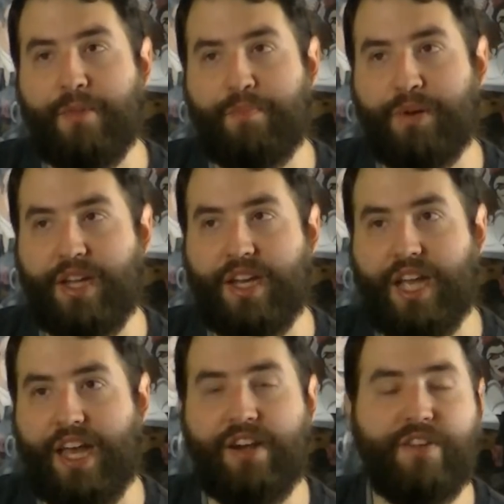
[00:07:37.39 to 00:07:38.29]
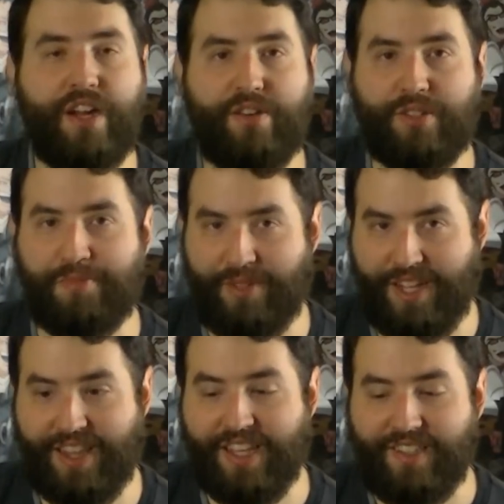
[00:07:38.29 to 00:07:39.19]
But I don't even know how to
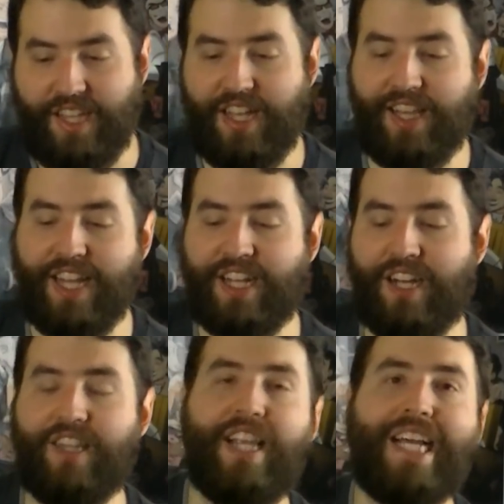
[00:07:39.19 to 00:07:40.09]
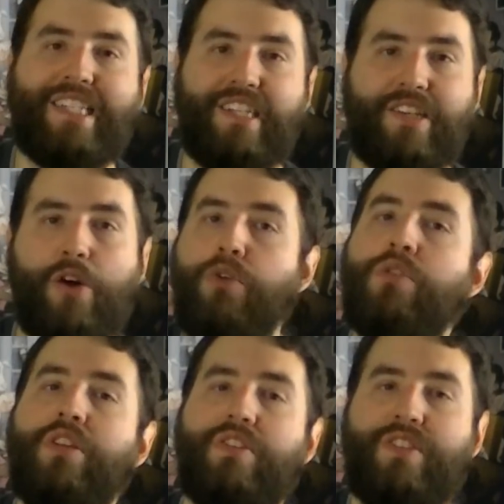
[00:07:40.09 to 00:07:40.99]
explain this. It like collects its
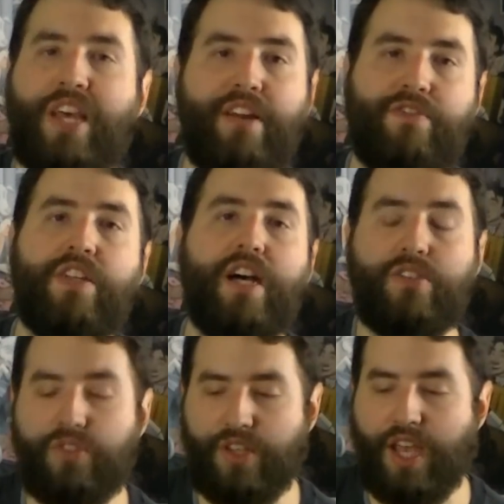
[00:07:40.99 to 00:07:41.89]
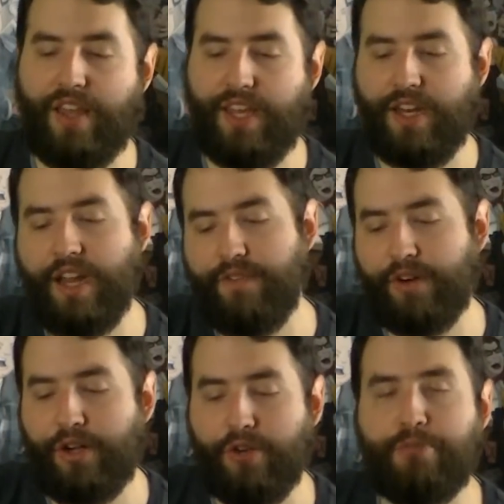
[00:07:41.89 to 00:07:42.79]
own set of dust and then
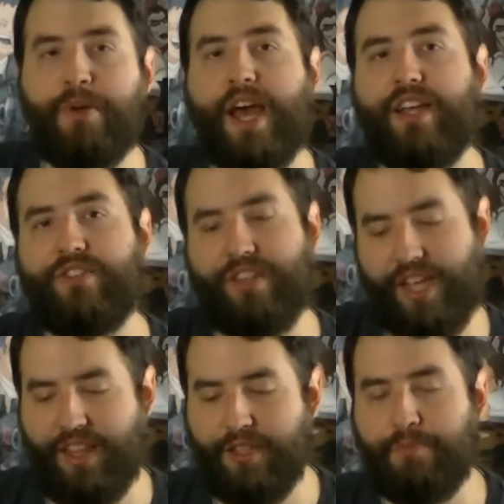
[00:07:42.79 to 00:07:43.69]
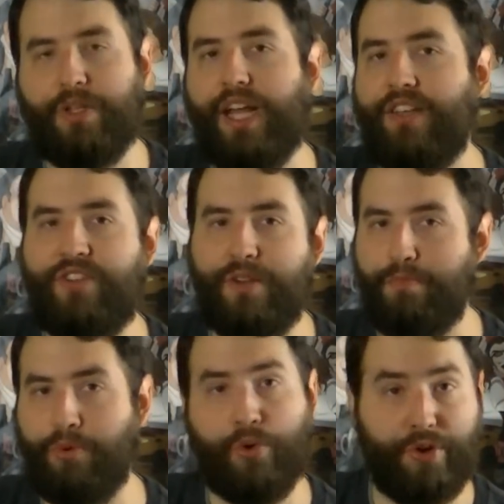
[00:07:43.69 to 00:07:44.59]
never goes past like this
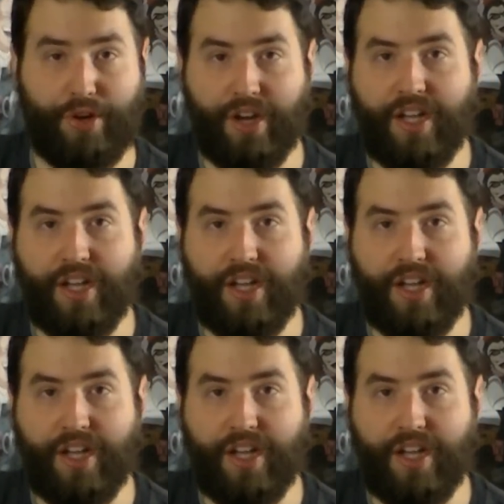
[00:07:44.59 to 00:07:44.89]
plastic border.